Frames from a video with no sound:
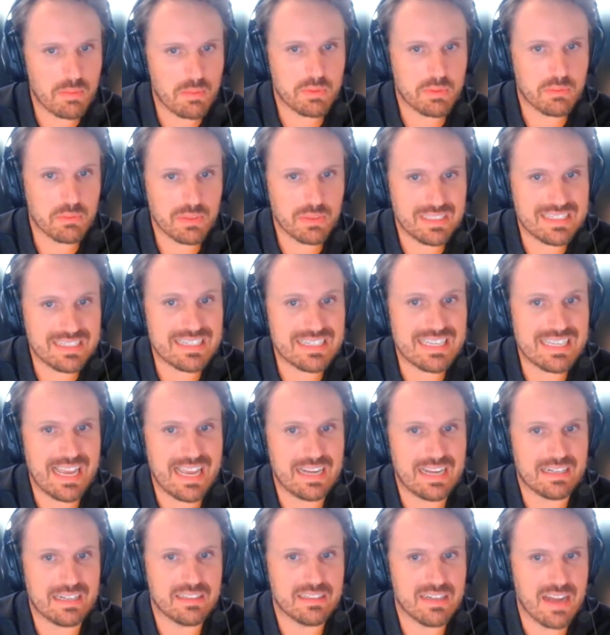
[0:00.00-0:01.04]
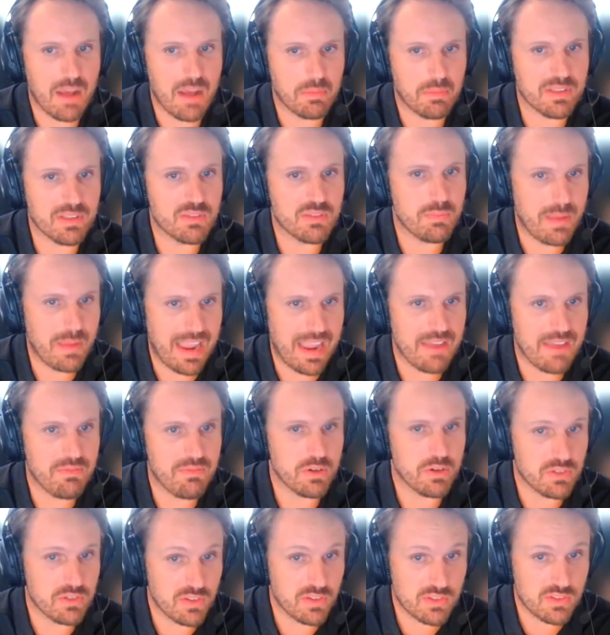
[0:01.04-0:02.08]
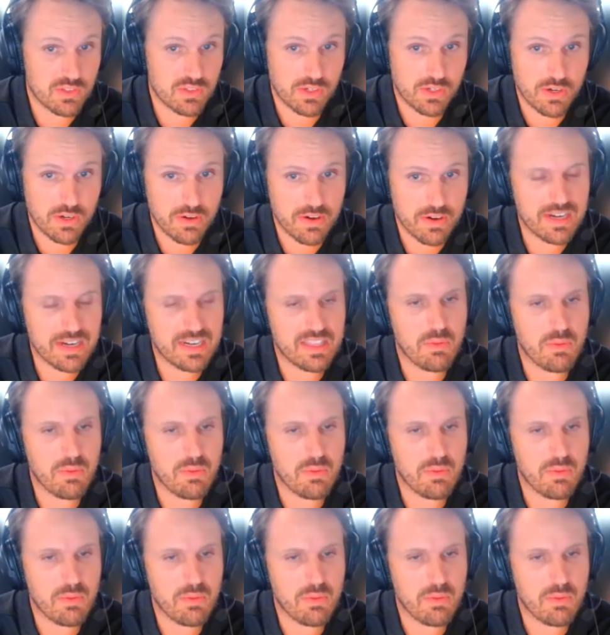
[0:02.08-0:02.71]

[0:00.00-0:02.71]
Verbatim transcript: able to really detect anomalous behavior as it's occurring.